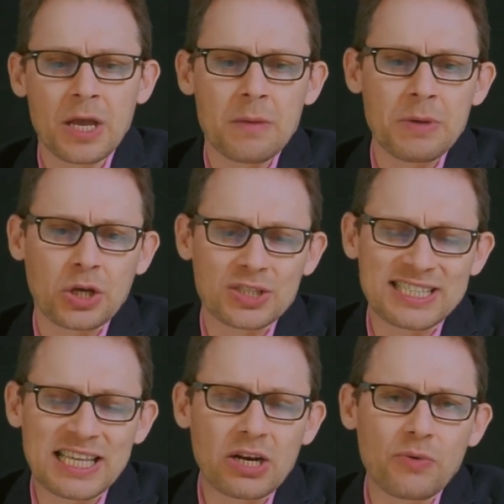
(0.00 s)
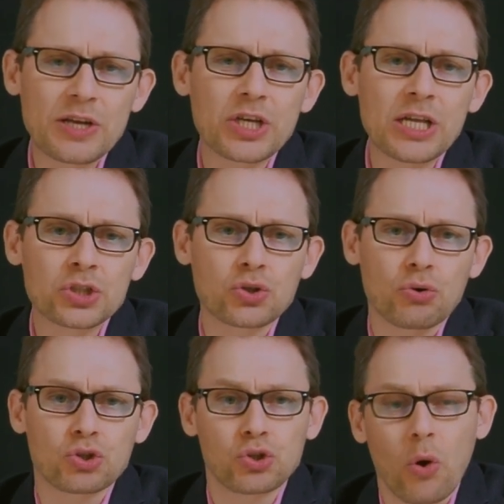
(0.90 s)
Because extended range
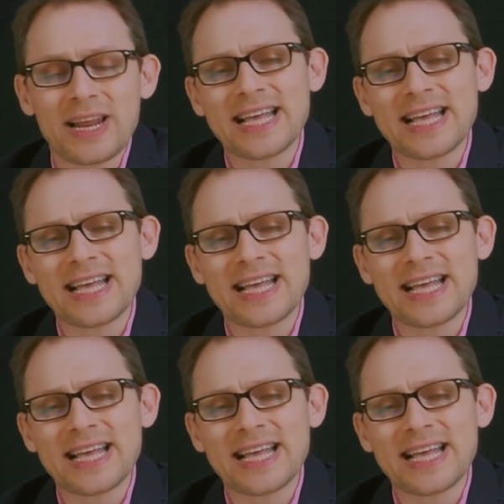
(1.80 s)
inserts don't